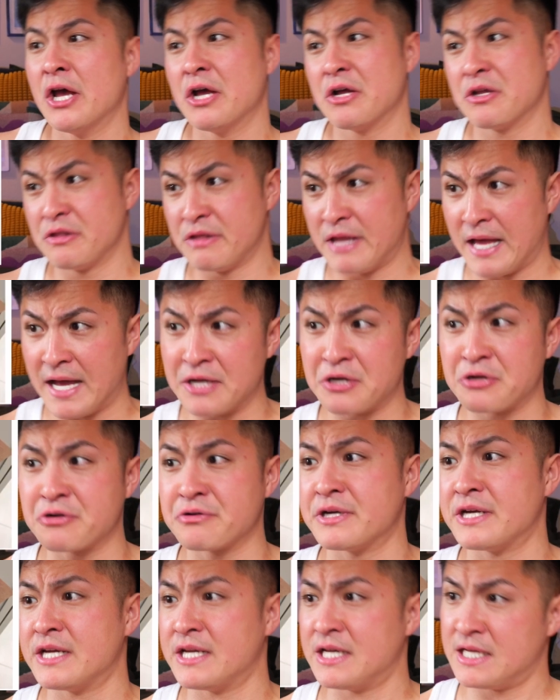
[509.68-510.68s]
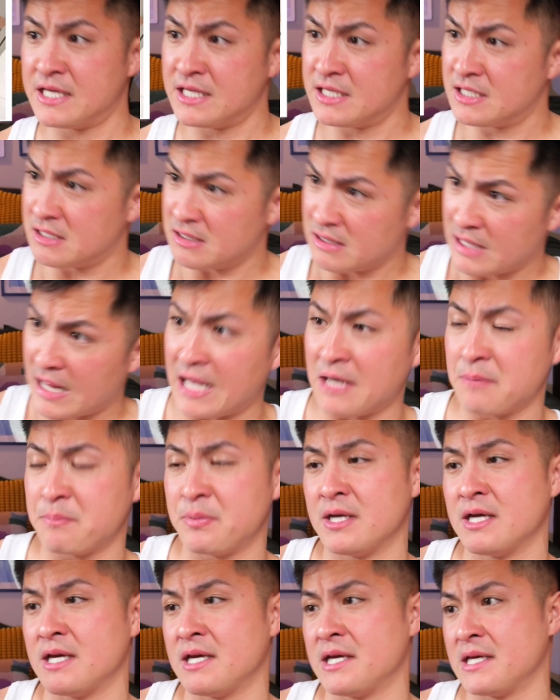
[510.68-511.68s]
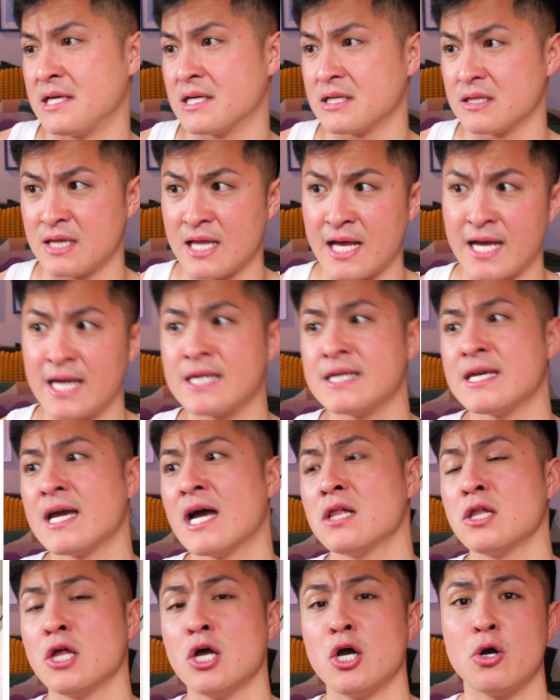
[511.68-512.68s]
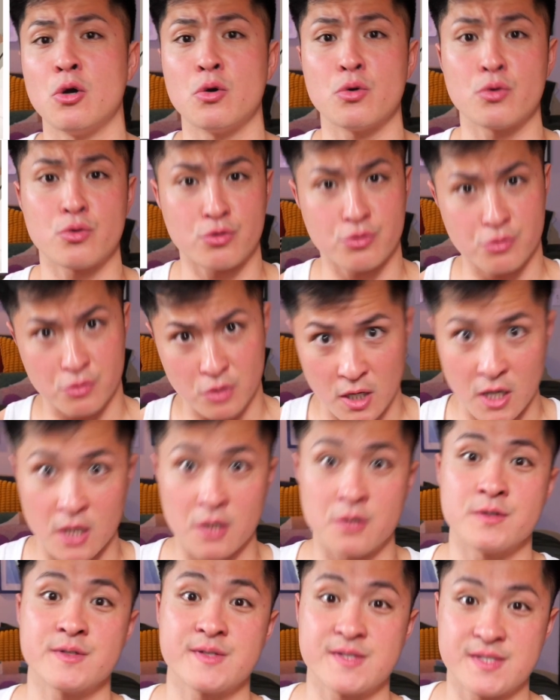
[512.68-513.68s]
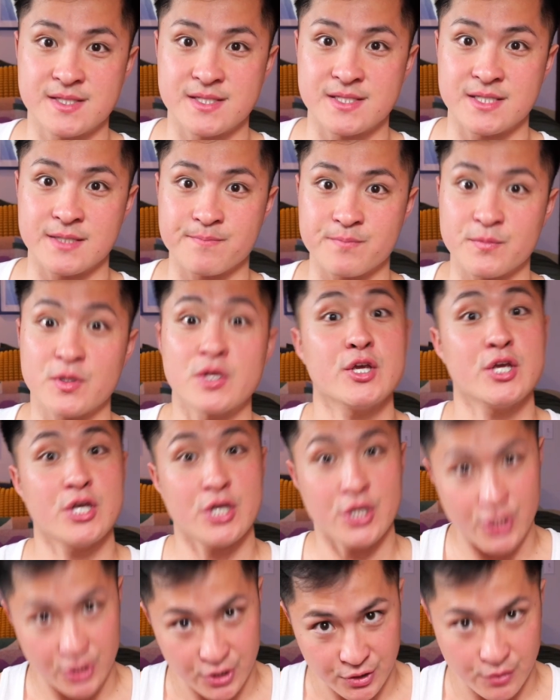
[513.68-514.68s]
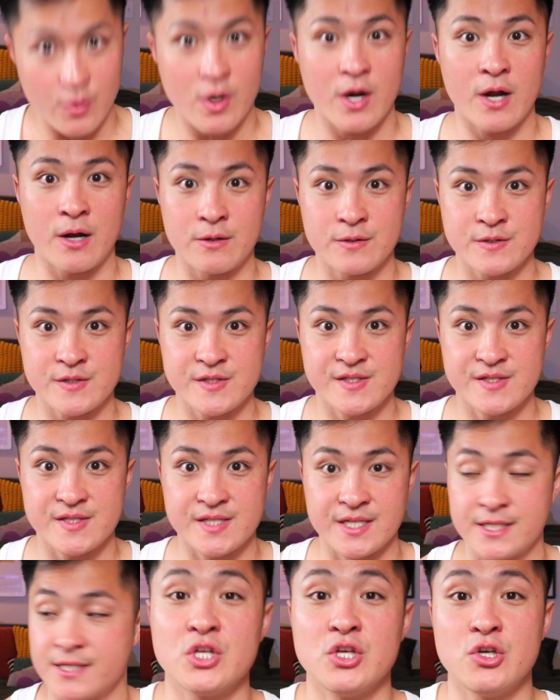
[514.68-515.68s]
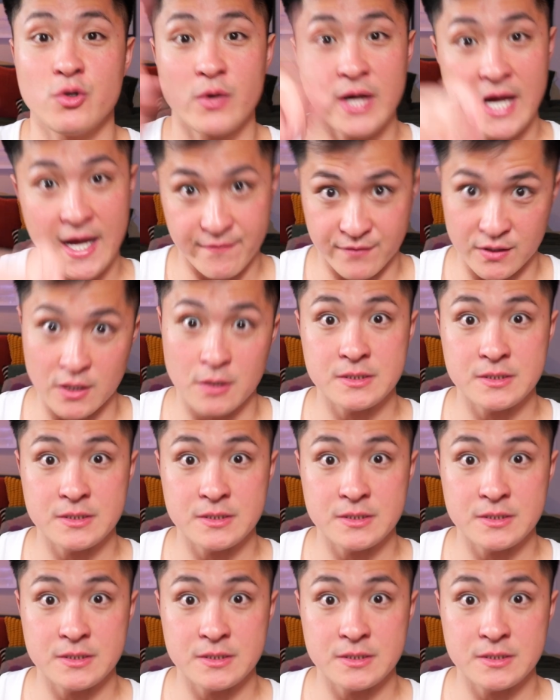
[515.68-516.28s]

light green, light pink, light yellow, gross. You're gross. You have no